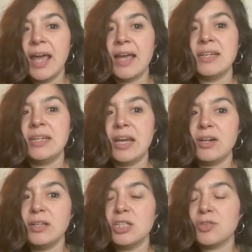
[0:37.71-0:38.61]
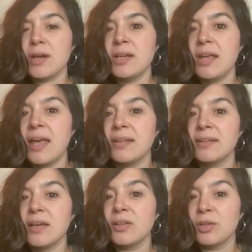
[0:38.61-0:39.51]
an inherited trait,
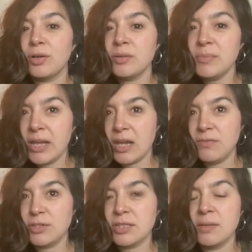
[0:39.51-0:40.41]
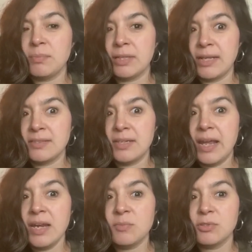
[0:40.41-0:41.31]
and learned behaviors in plants and
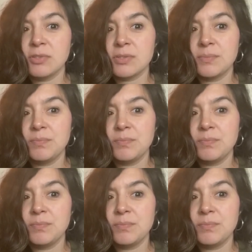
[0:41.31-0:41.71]
animals.